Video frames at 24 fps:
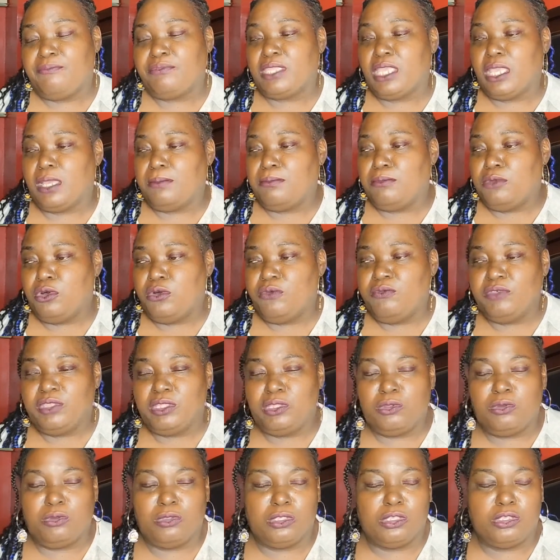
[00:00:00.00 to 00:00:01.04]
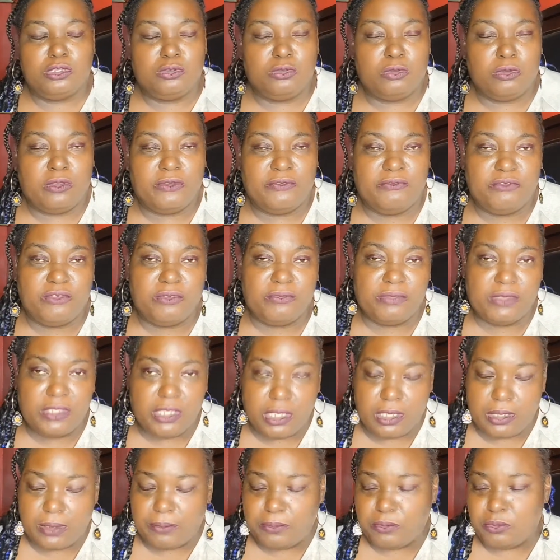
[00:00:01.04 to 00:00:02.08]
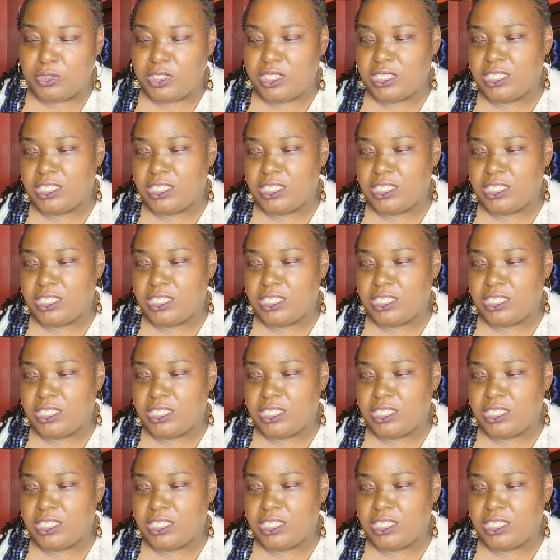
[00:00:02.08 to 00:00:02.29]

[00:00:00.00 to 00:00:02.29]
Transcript: Now, moving on along from them,